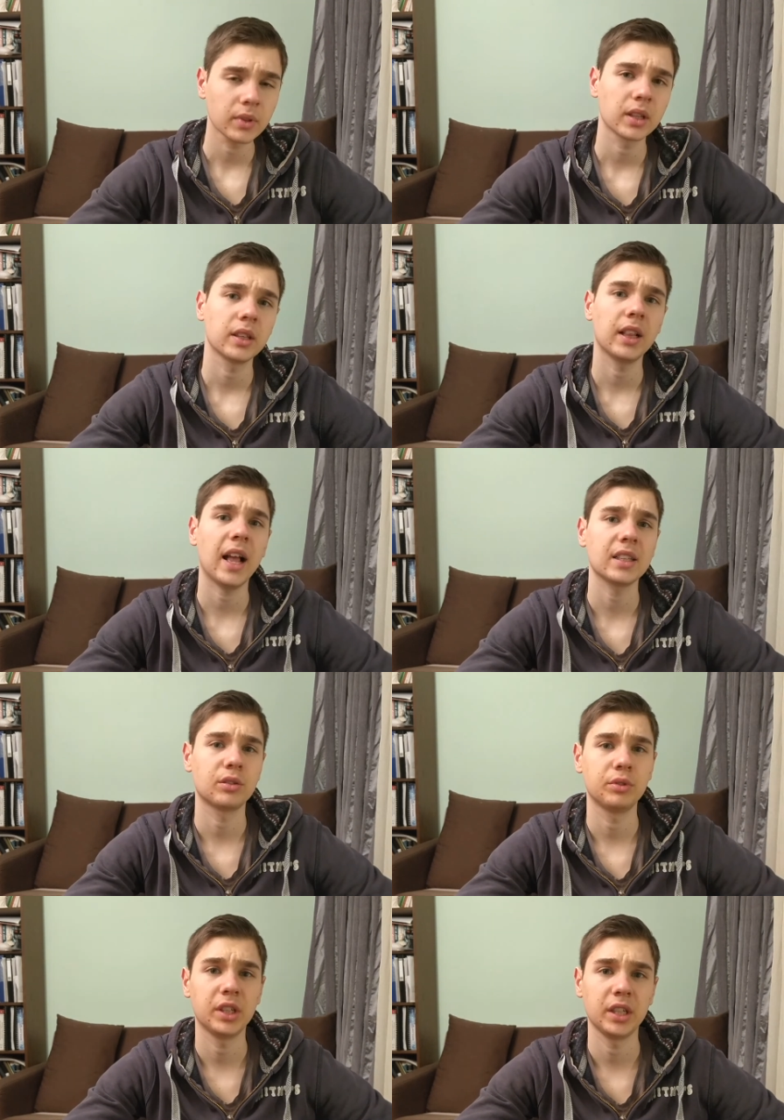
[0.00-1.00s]
The last
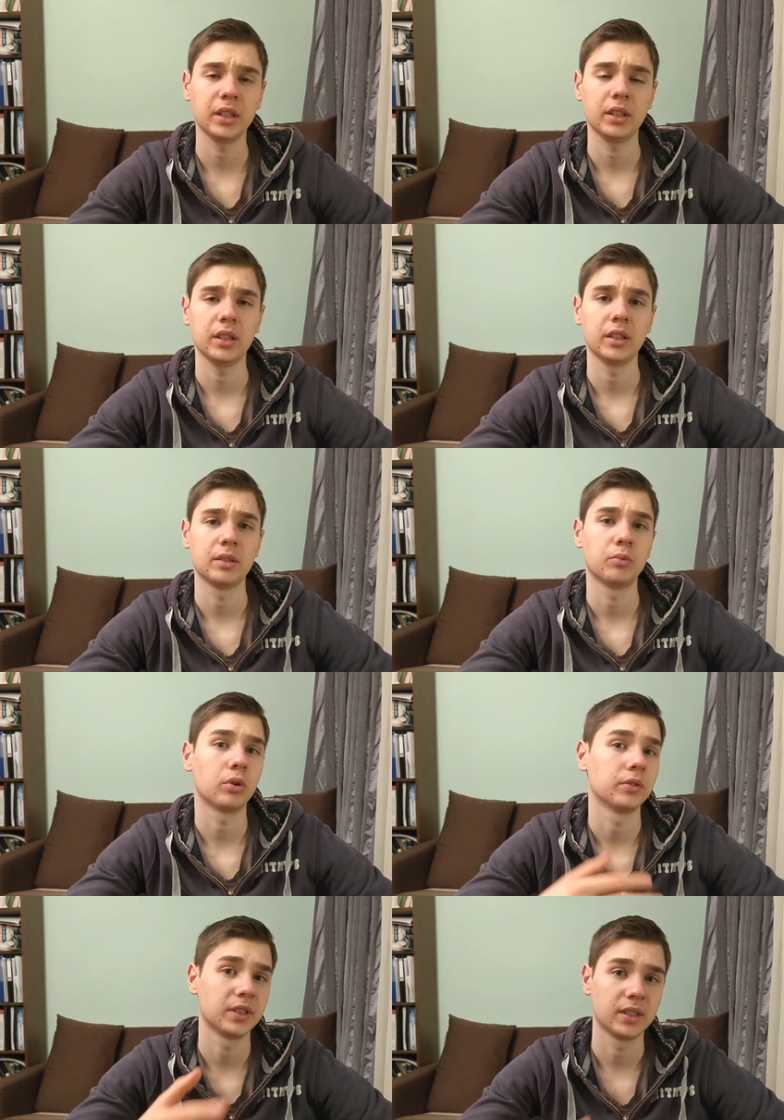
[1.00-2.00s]
reading is more
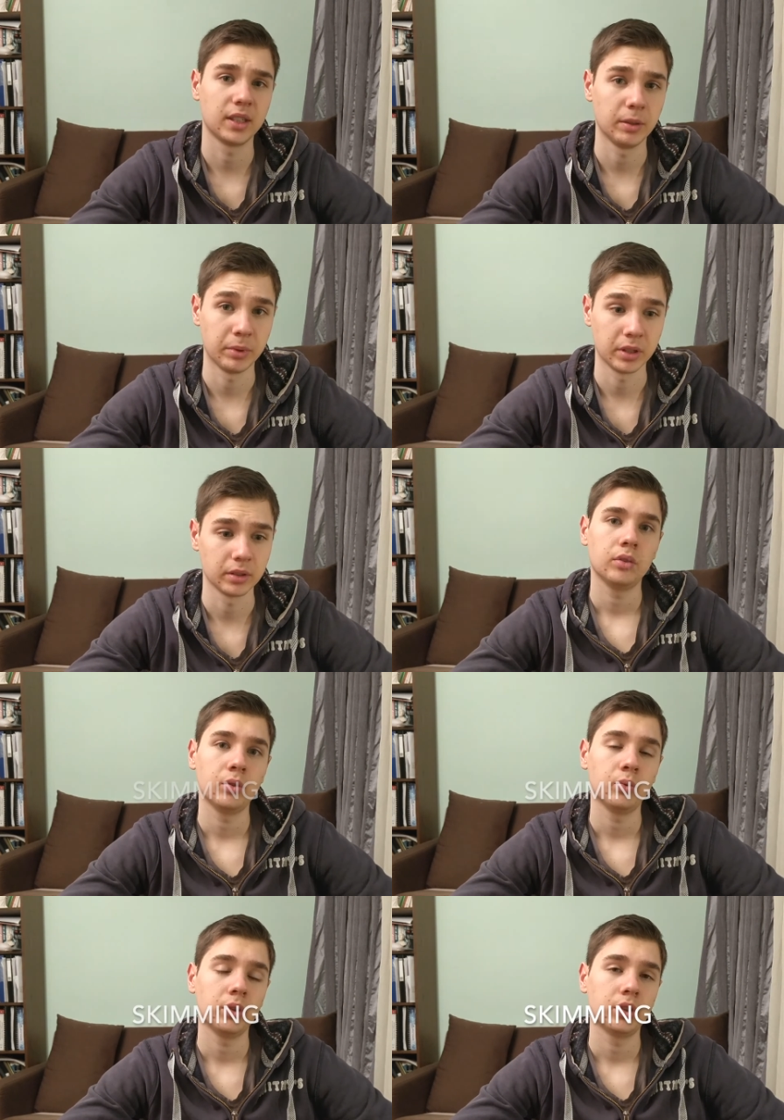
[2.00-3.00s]
of a skimming. You
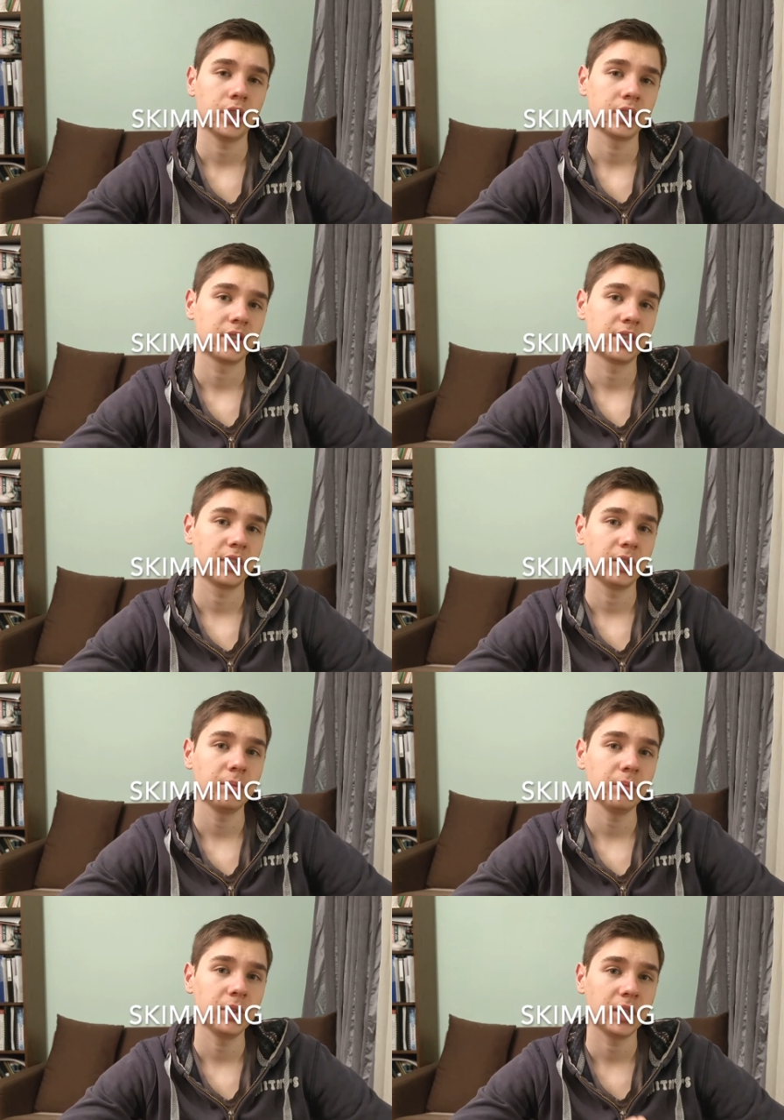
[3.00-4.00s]
will just
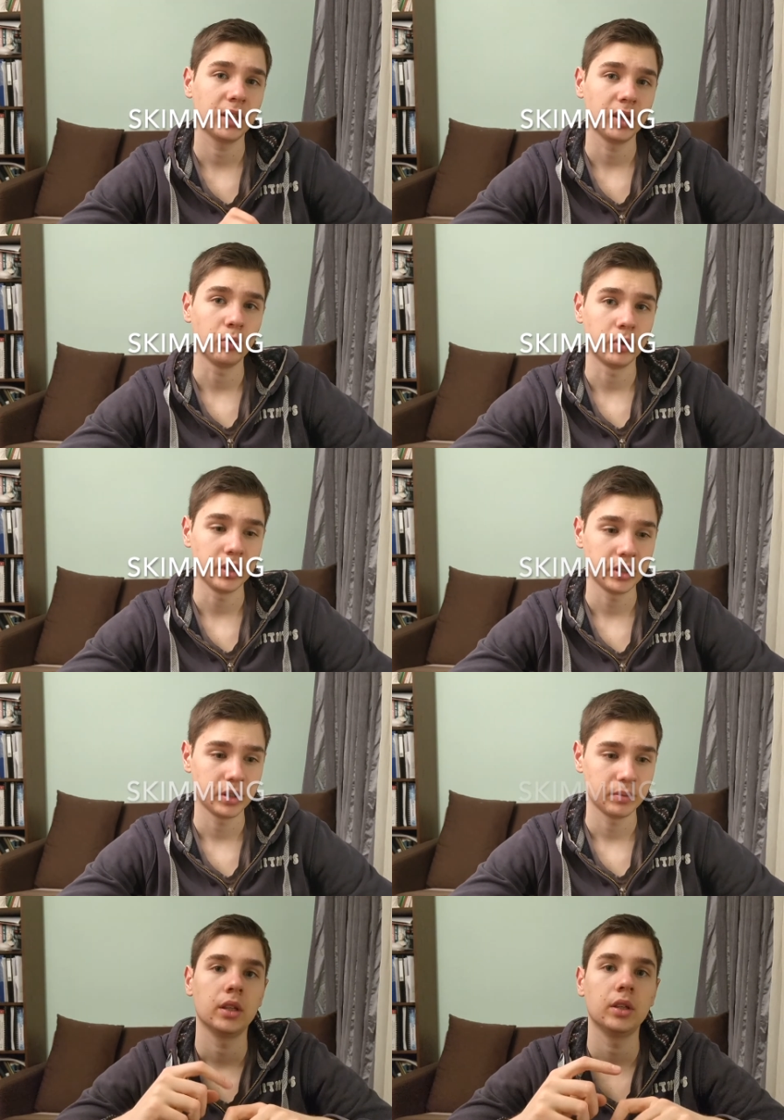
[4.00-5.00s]
skim the
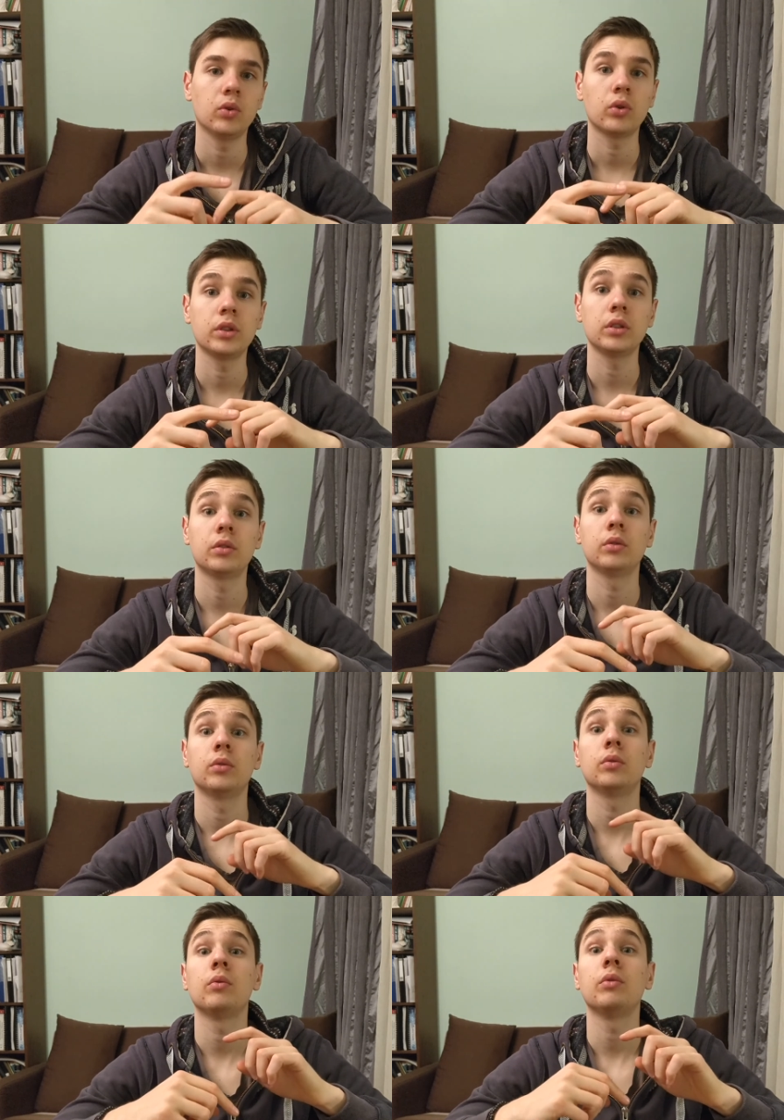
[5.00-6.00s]
keywords in order to
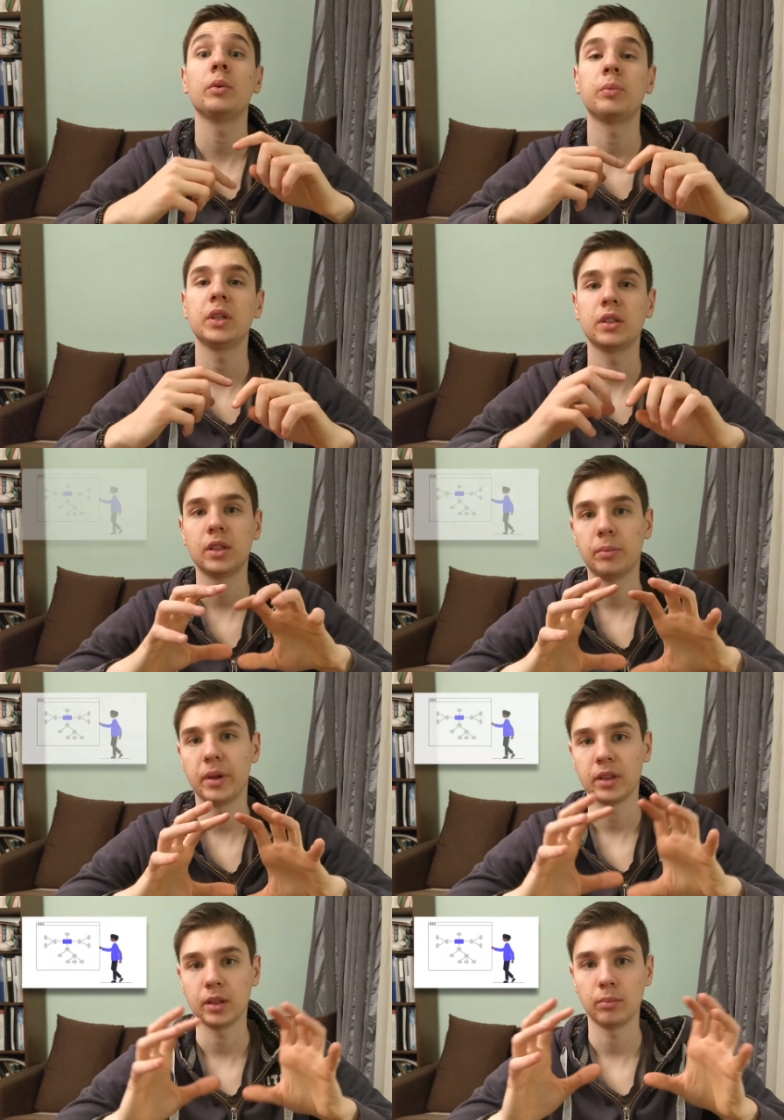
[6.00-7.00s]
repeat the
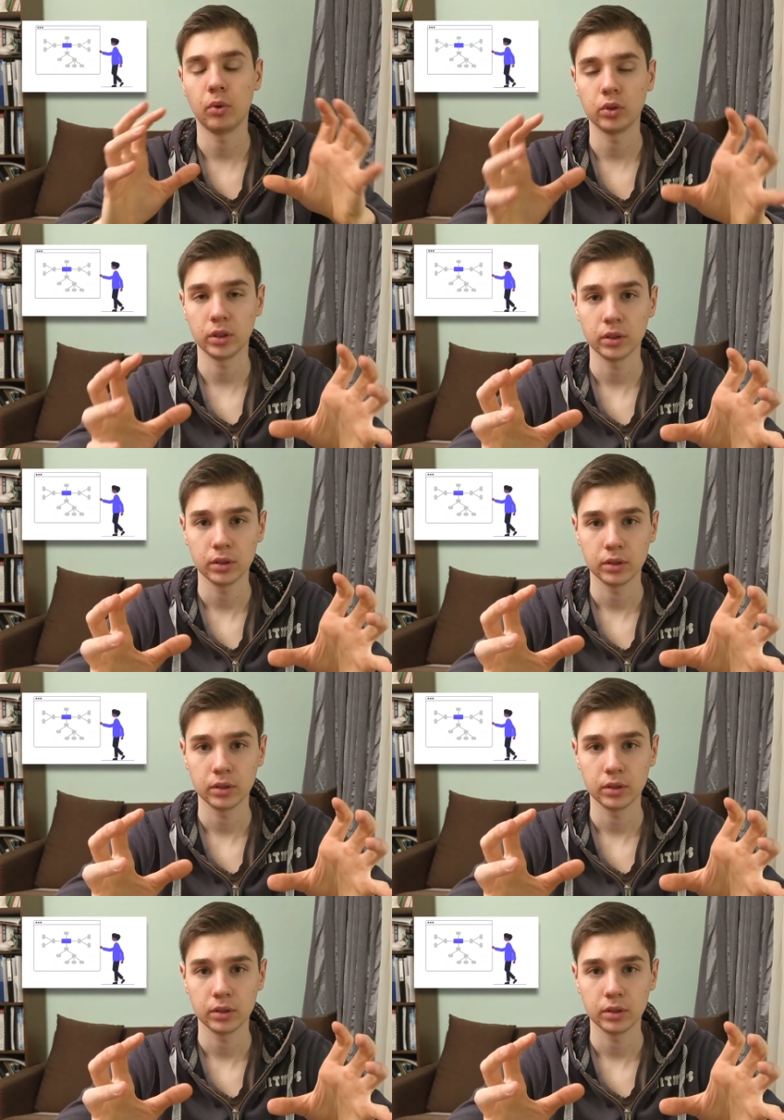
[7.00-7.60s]
mental model